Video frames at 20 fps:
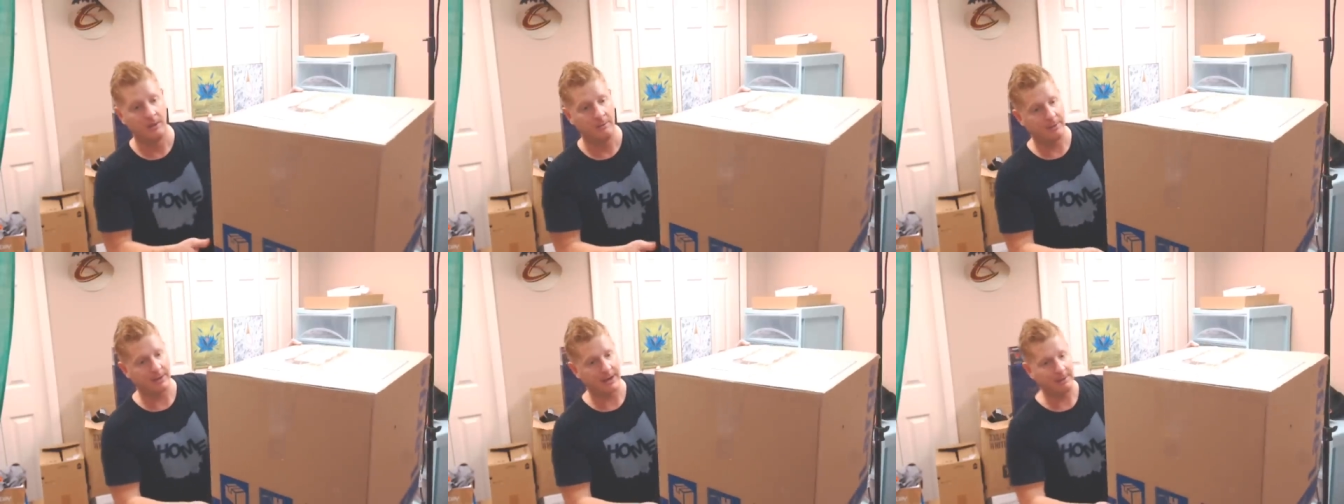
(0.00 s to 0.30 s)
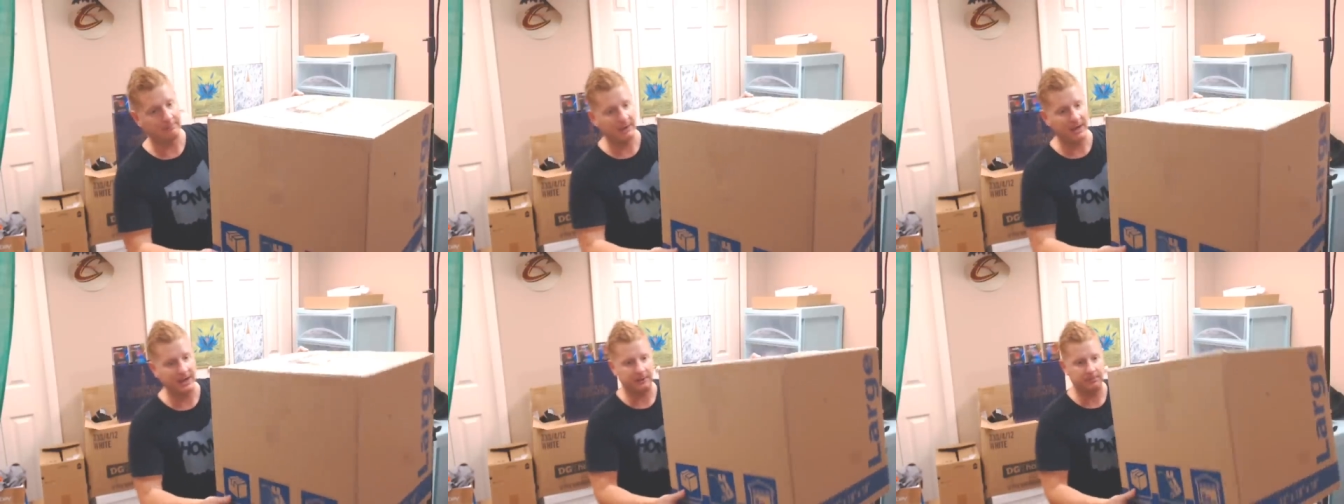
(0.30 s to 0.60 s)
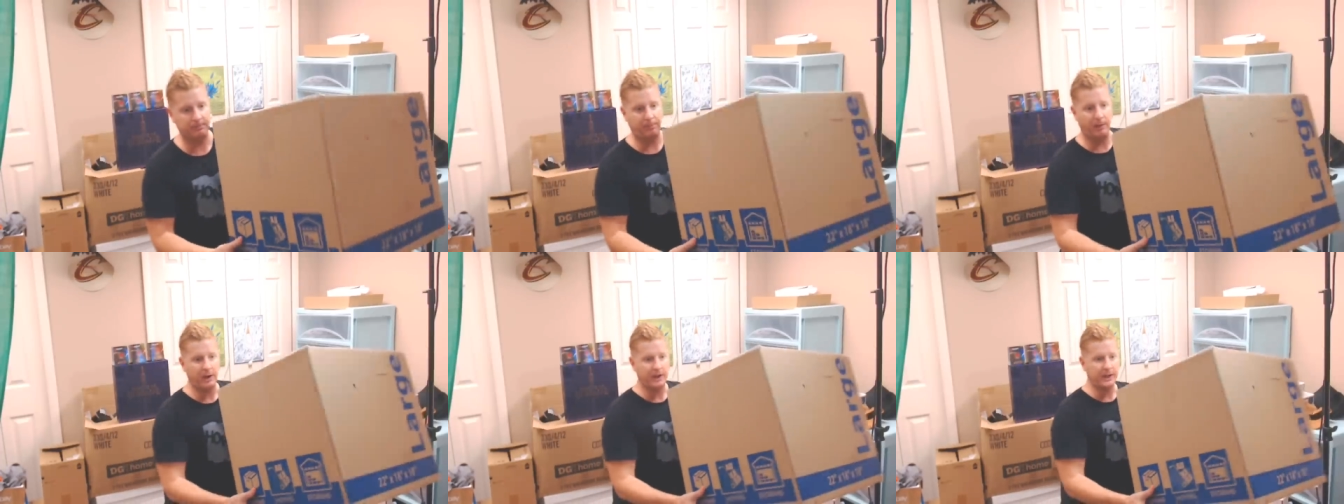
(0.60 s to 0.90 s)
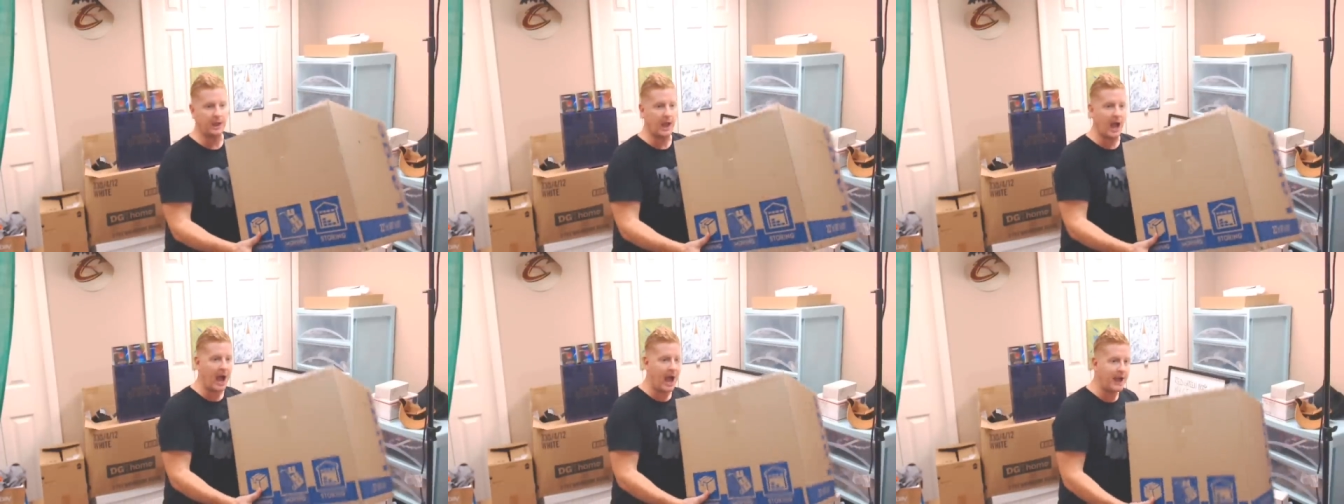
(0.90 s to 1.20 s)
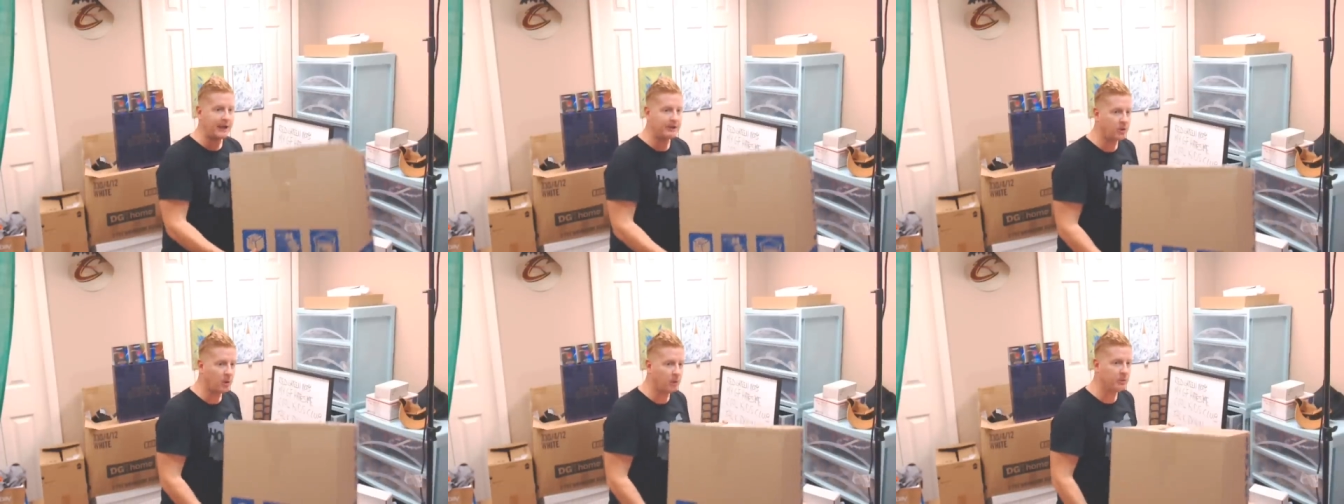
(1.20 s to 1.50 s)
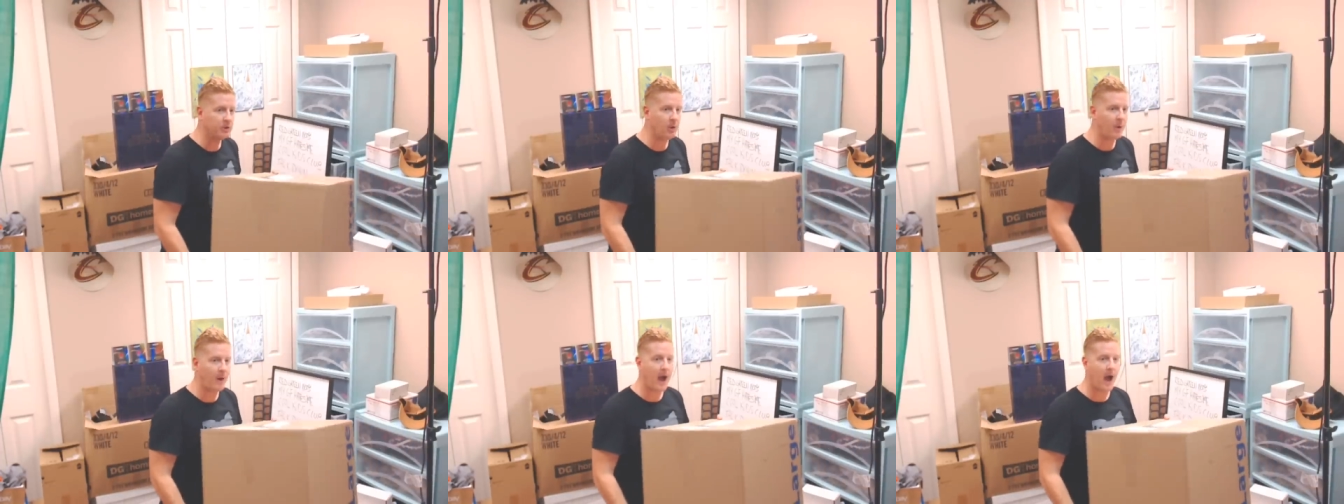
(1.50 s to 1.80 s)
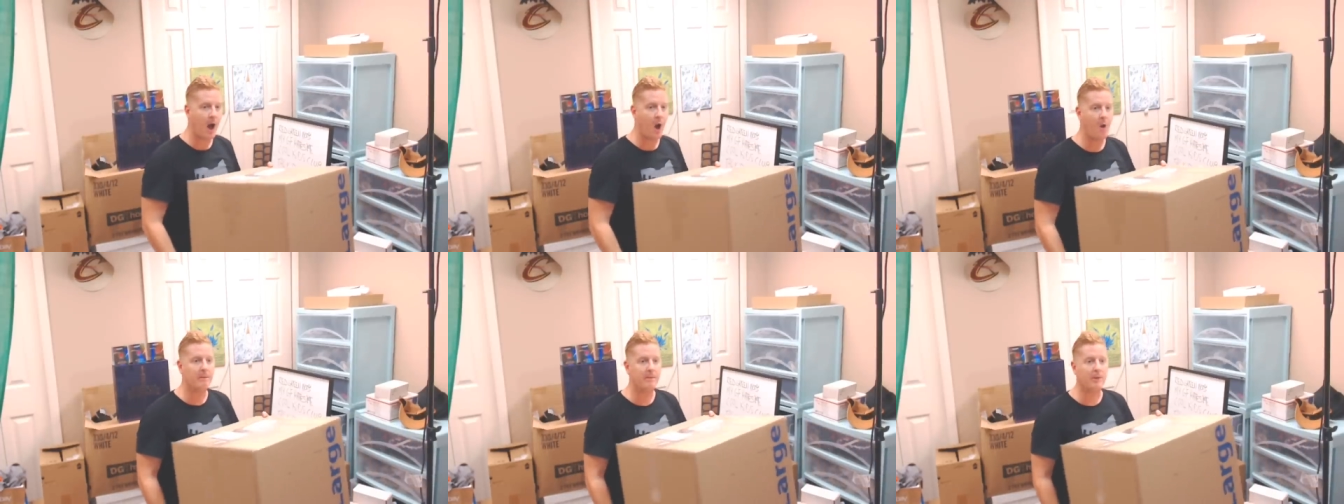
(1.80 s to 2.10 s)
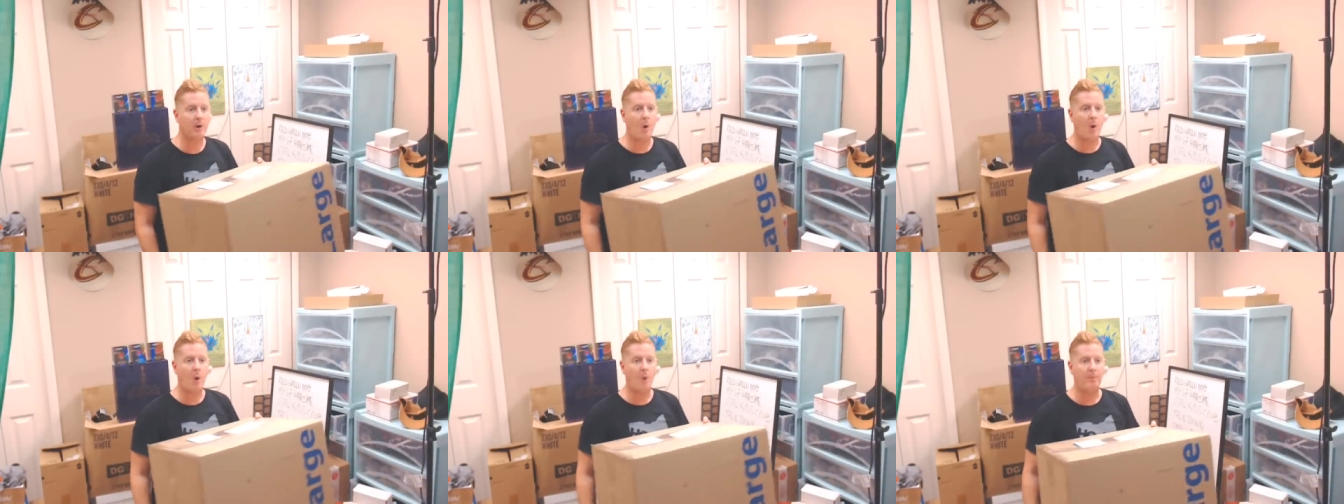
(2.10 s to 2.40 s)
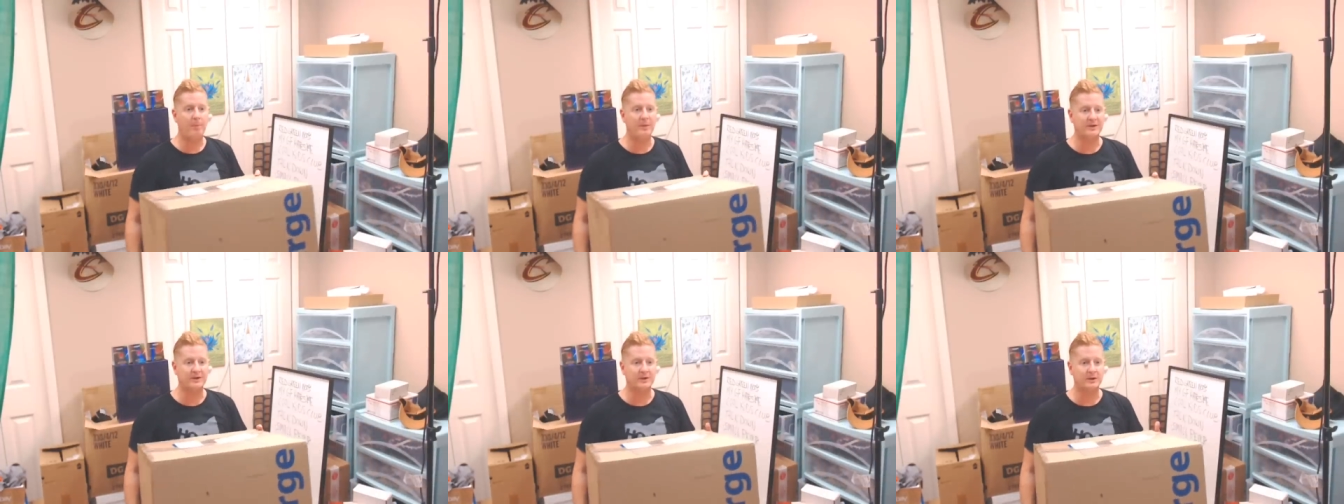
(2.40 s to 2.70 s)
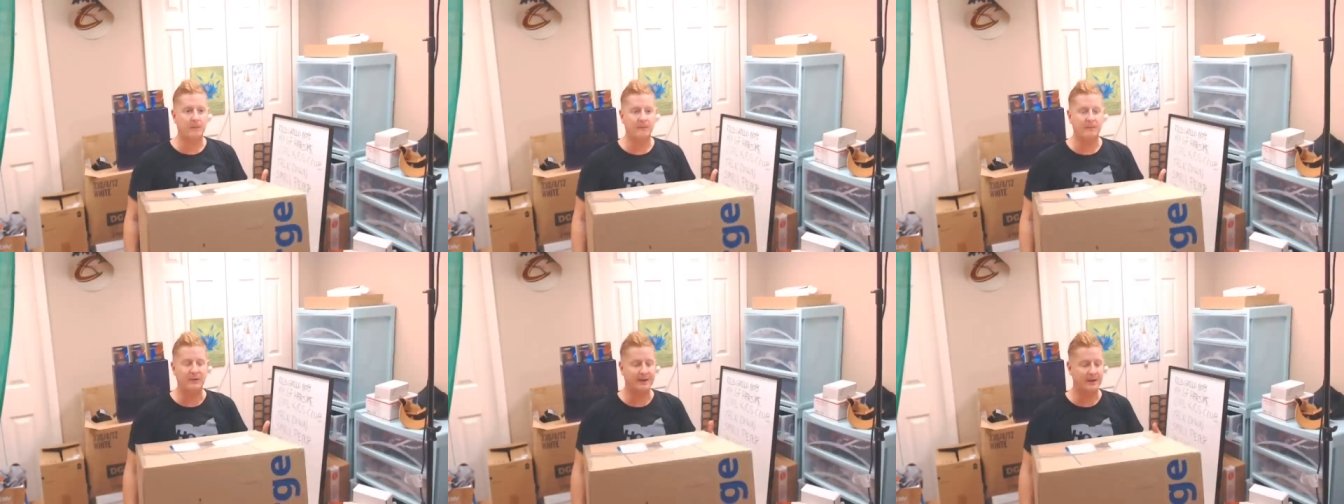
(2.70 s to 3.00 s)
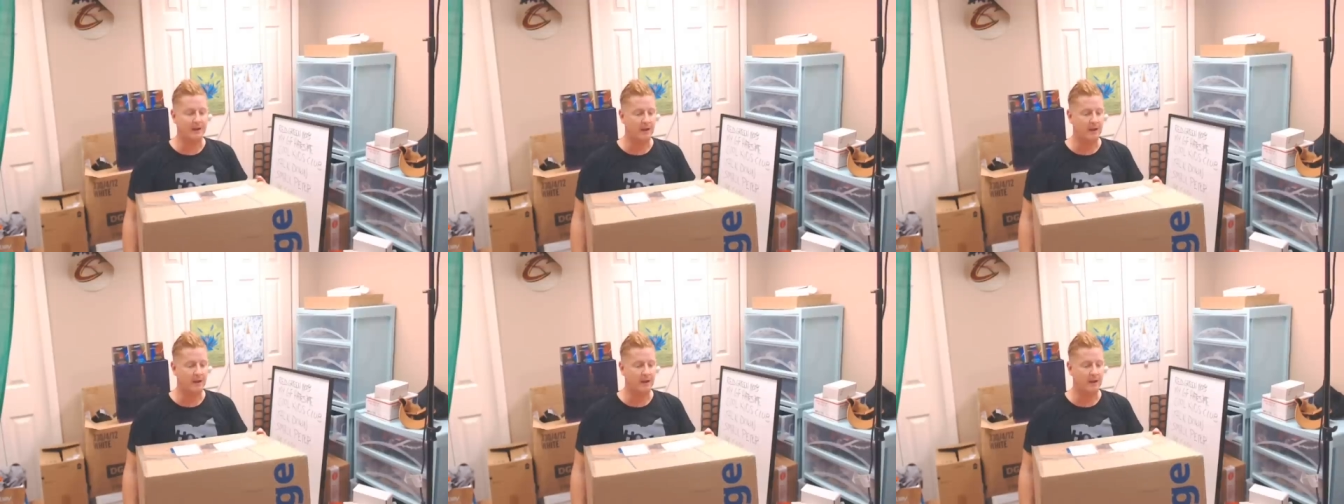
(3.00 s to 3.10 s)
But I'm like, buddy, I don't know how I'm going to open something